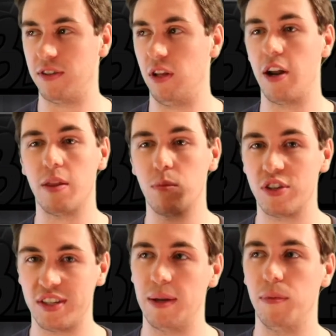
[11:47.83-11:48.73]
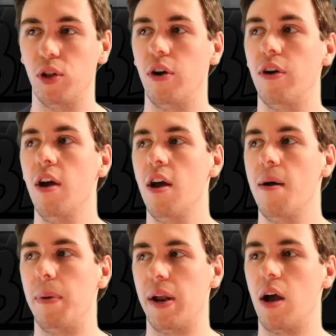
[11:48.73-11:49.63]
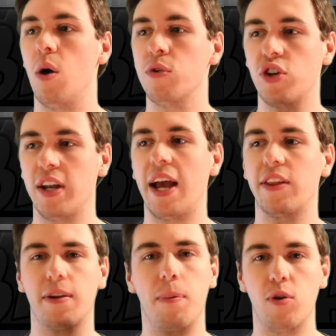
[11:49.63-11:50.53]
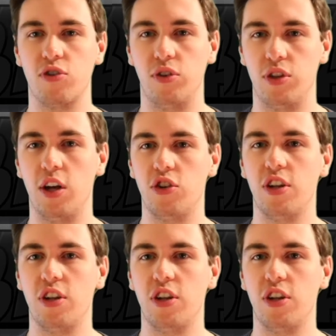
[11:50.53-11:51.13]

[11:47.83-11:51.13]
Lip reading: A lot of them were similar, but I always try to add like a personal touch.